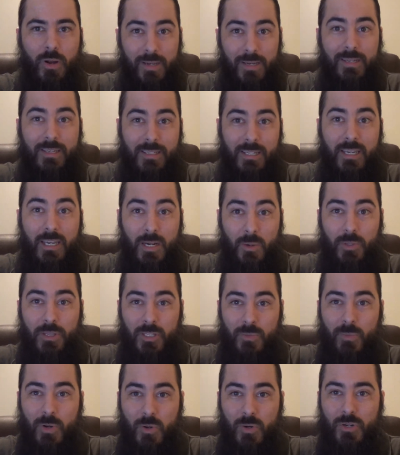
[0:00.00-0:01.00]
is here with
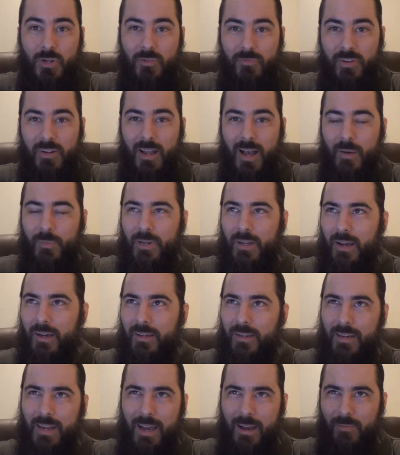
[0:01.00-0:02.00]
this mojo
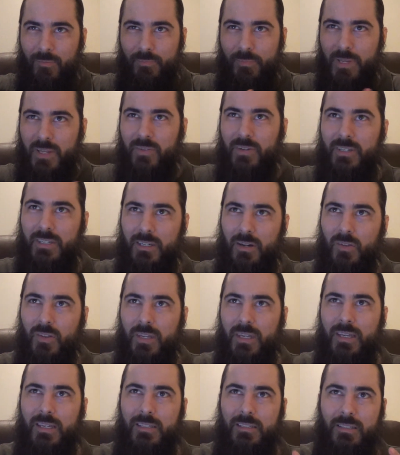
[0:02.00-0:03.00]
phenomenon and how big of a deal
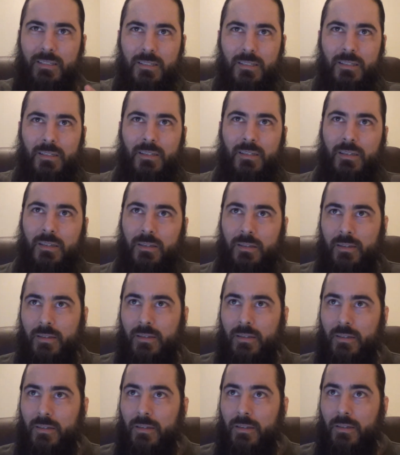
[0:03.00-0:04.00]
that is,
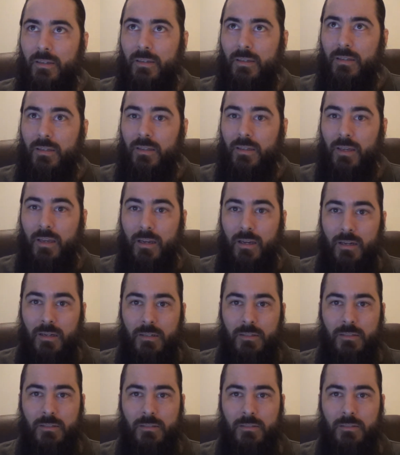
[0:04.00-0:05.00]
yeah,